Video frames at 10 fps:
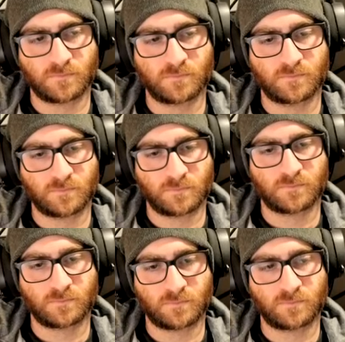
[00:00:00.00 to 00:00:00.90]

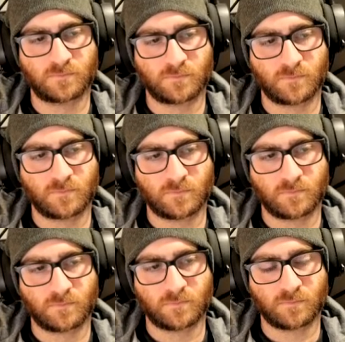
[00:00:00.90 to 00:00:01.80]

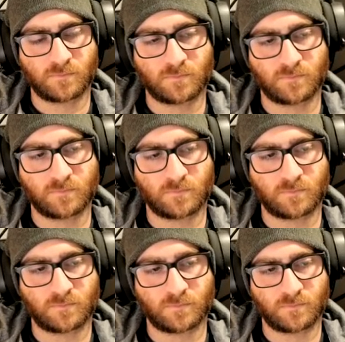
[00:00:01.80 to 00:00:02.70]

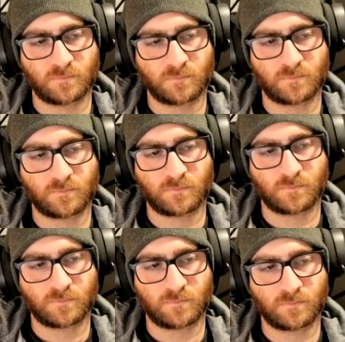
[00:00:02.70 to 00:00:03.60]

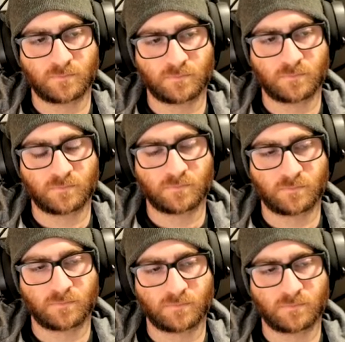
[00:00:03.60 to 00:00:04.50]

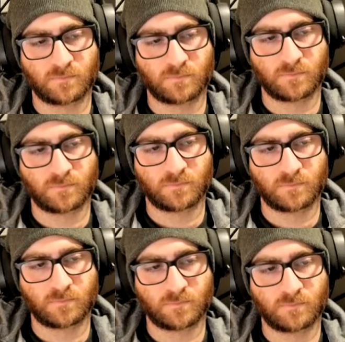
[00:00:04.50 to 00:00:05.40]

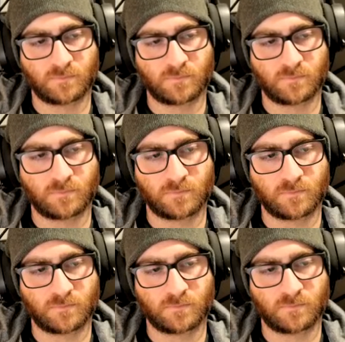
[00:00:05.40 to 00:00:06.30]

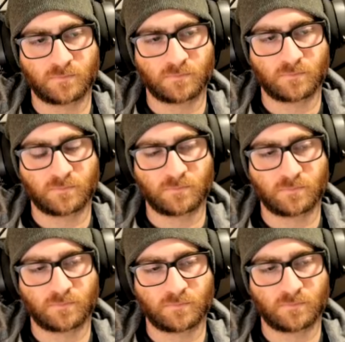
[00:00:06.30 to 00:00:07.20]

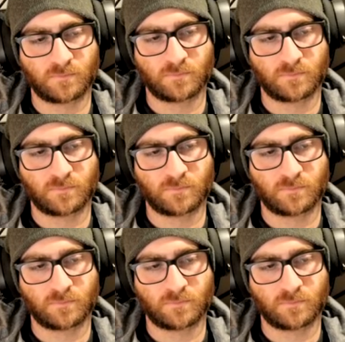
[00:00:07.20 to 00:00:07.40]
(silent)